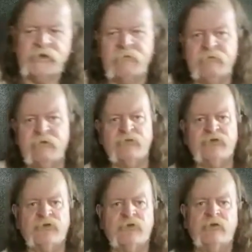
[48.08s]
yet, but I'm
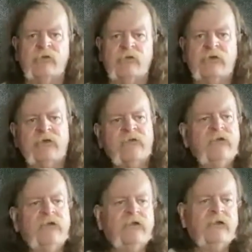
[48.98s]
sure he will do.
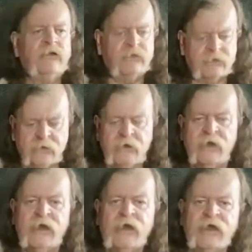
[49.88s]

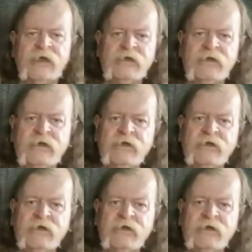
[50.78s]
And